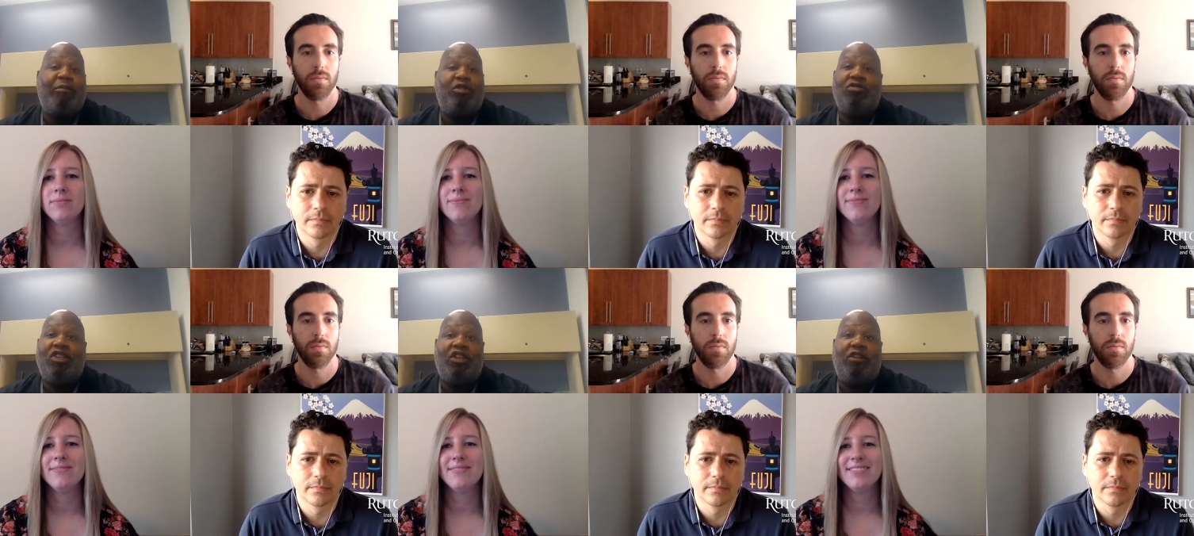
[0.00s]

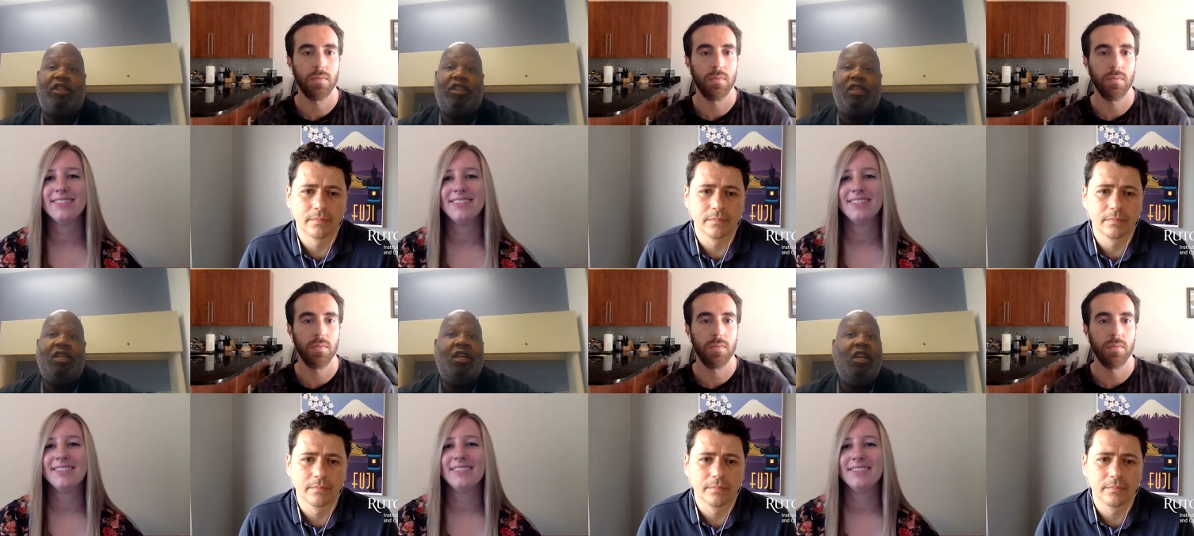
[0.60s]
Speaker 1: opportunities here at
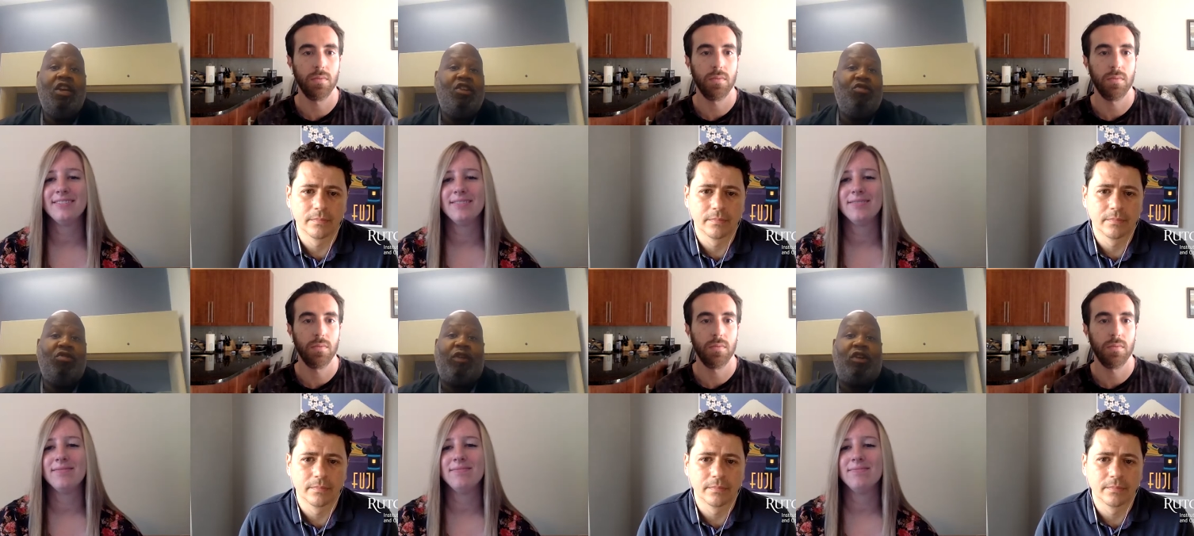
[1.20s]
the
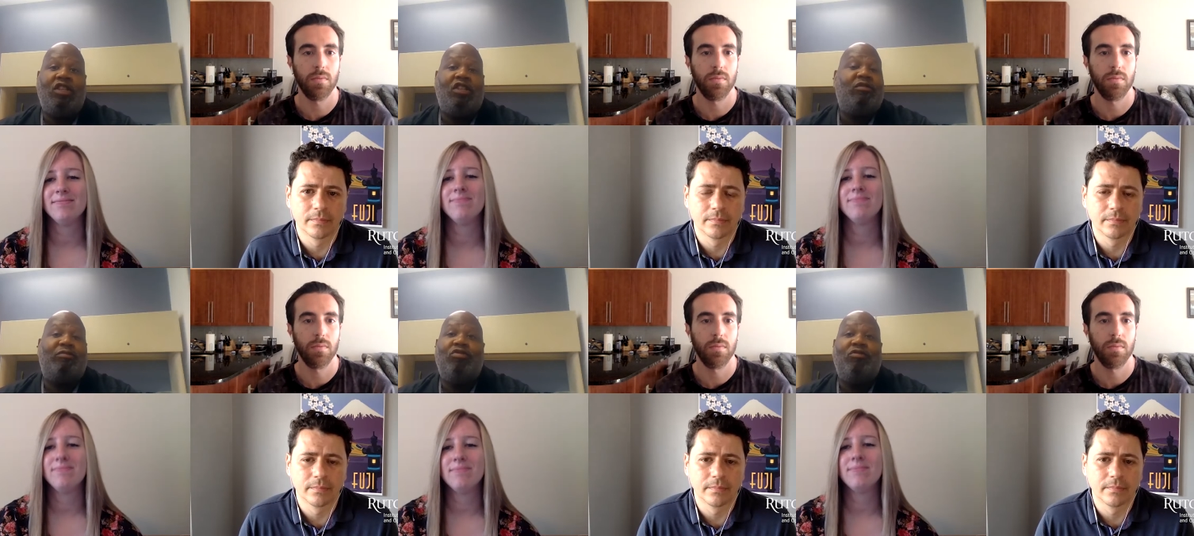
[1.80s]
university
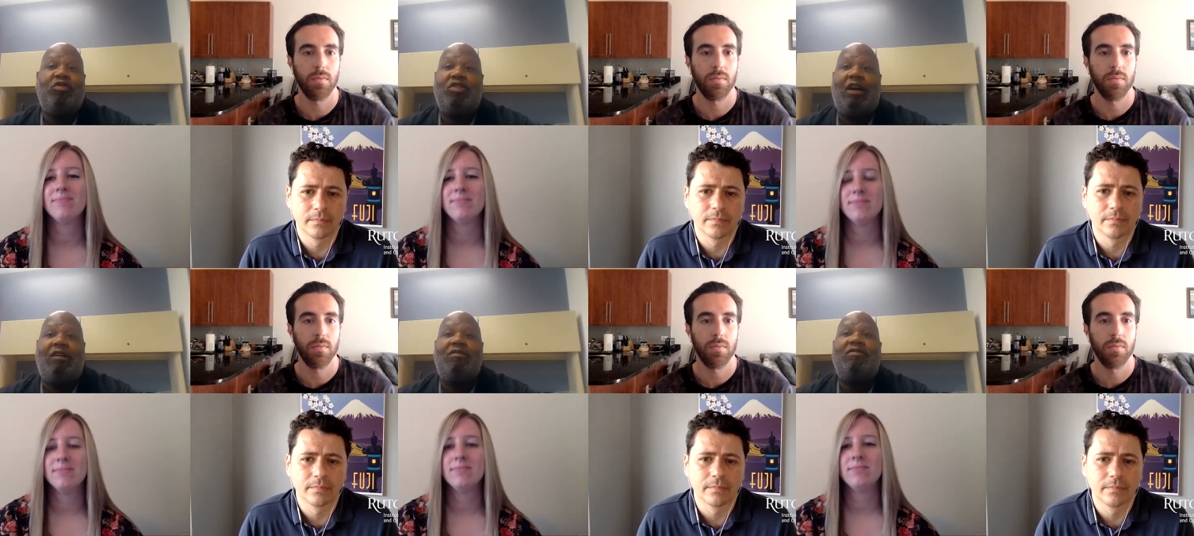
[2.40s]
to improve
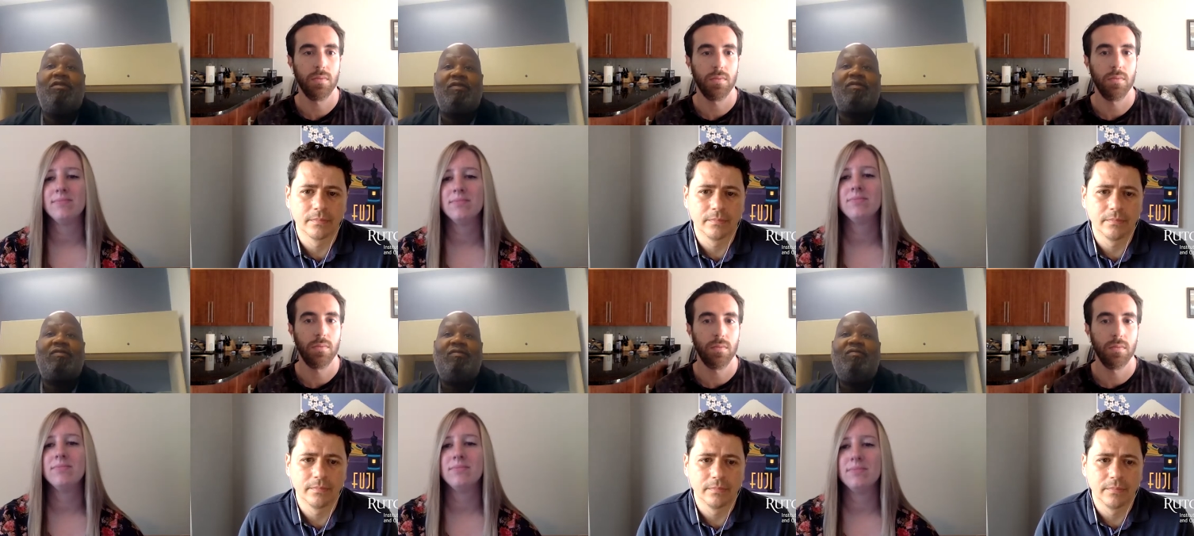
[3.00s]
yourself.
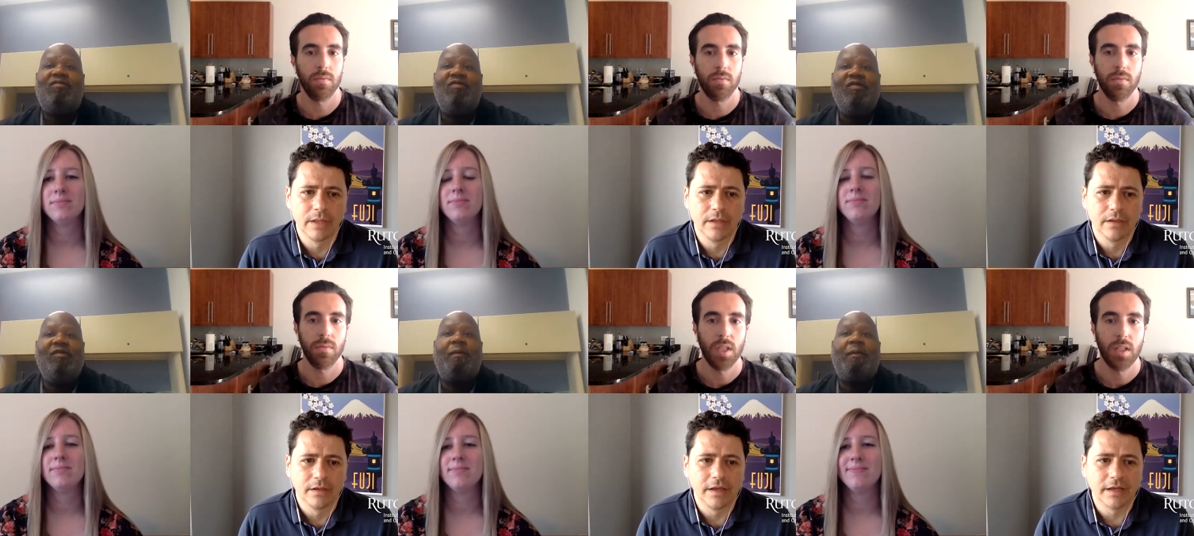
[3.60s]

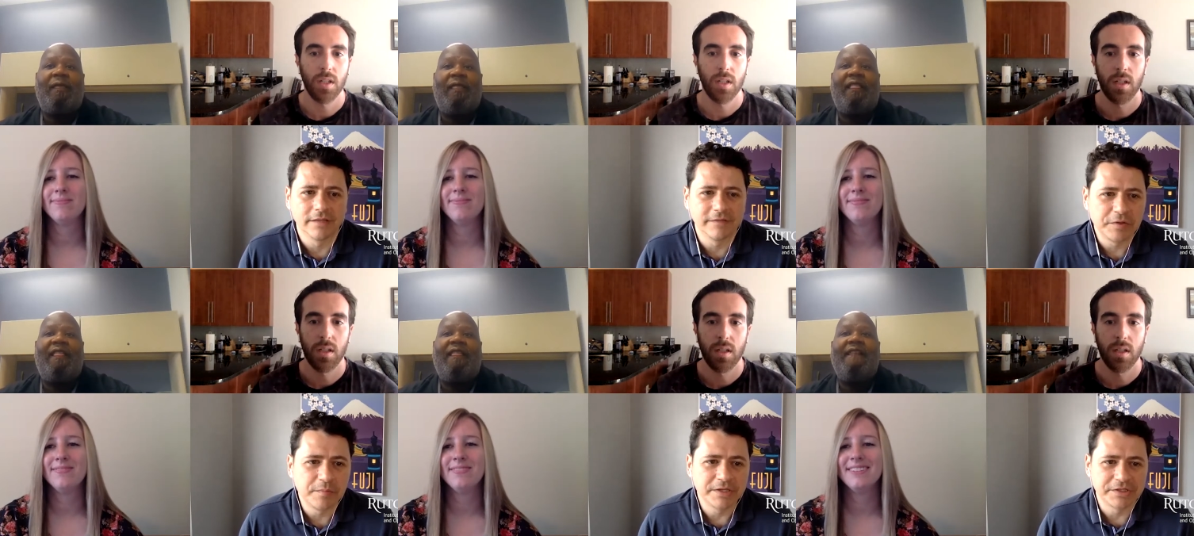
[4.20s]
Speaker 2: Yeah, I love that
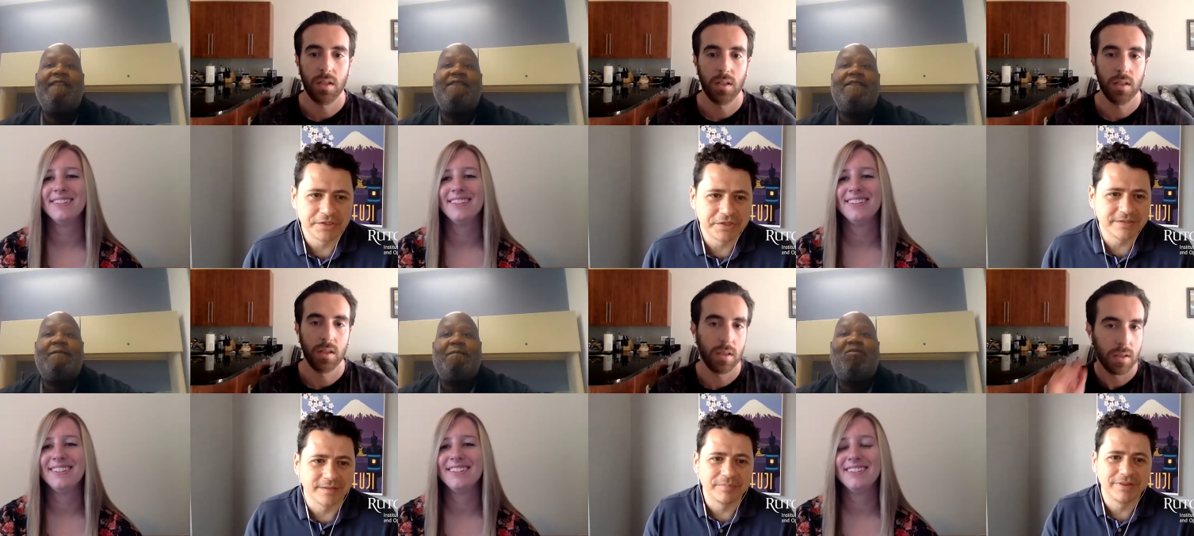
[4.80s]
you mentioned
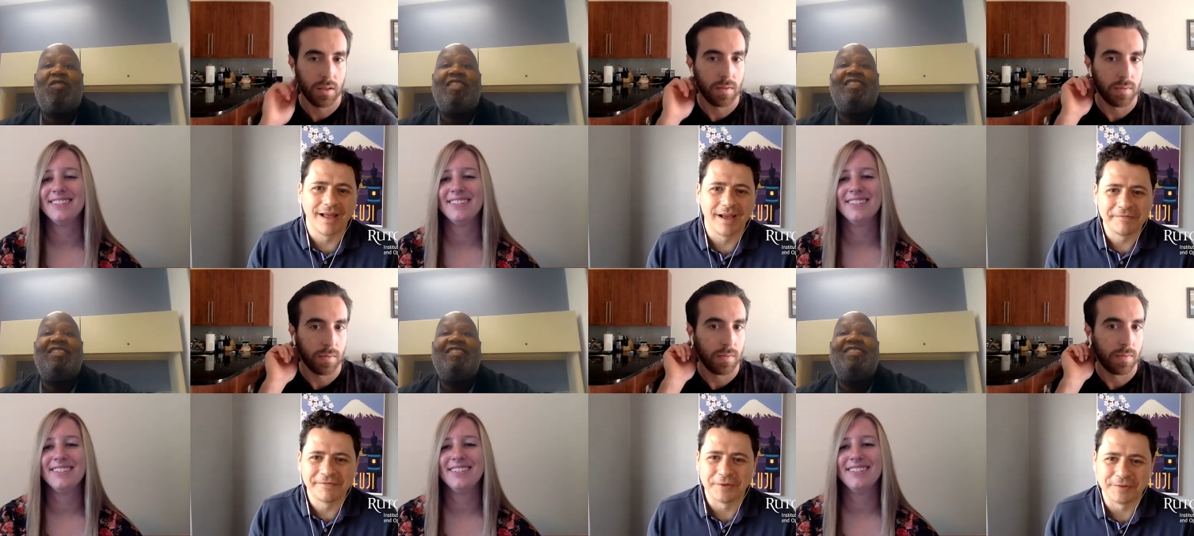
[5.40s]
just apply
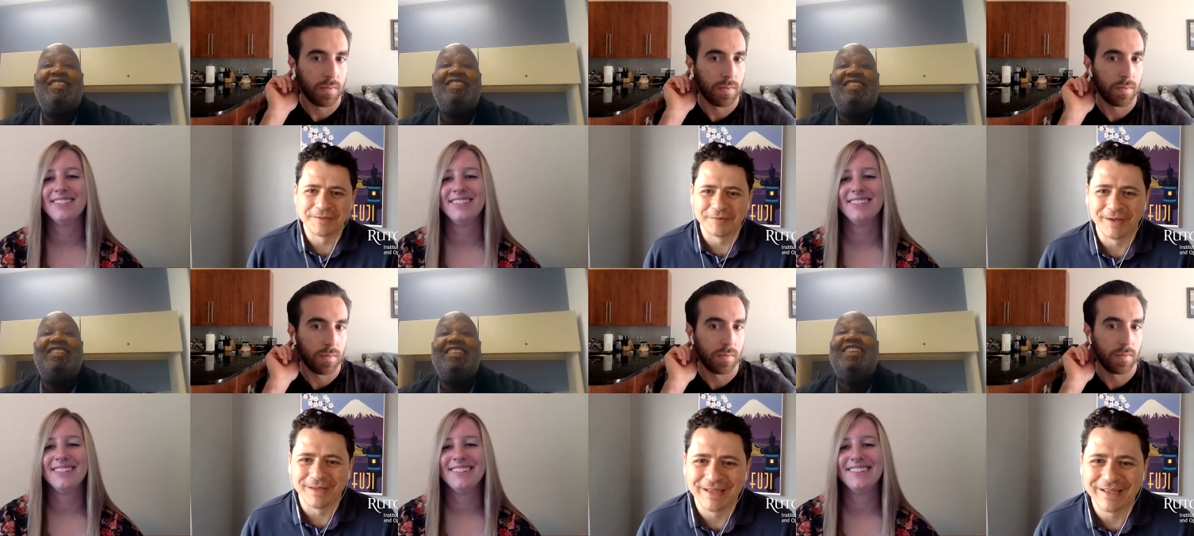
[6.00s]
first,
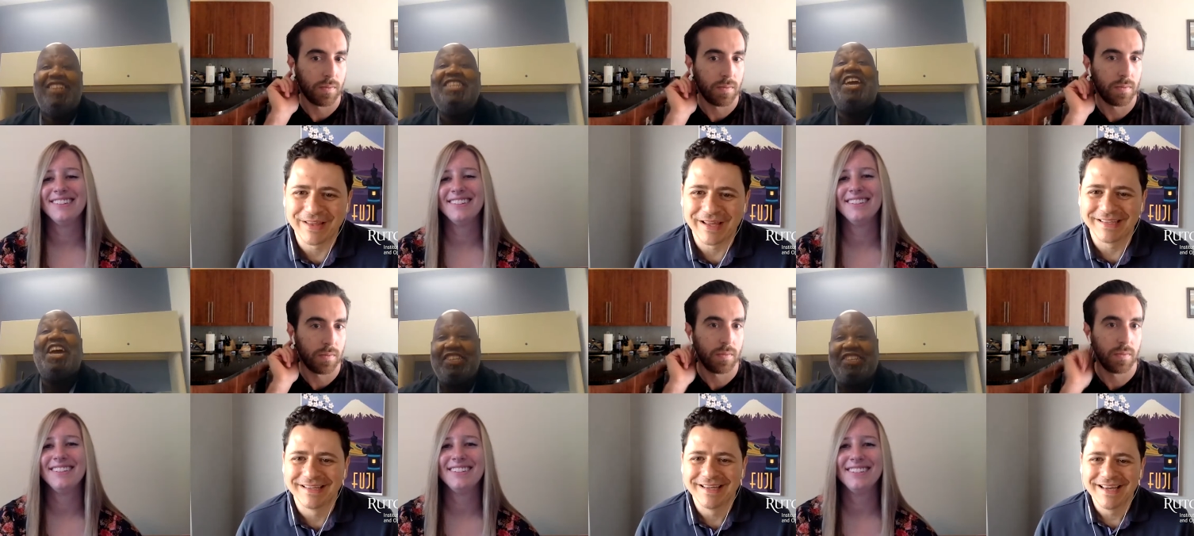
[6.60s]
right? Like that.
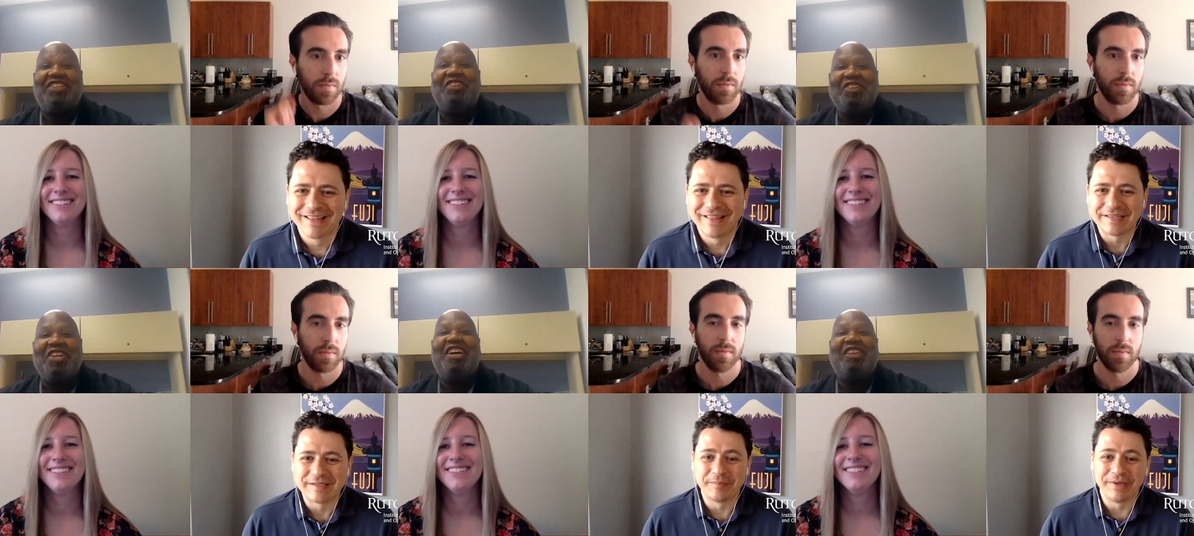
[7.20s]
Yeah, so that's oh,
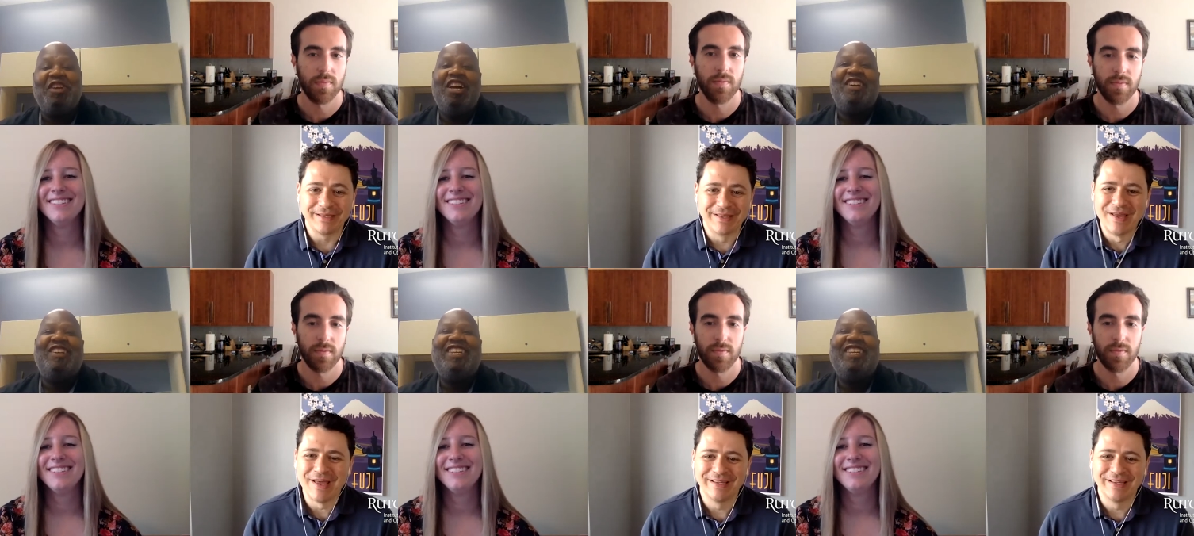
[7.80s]
yes. Big,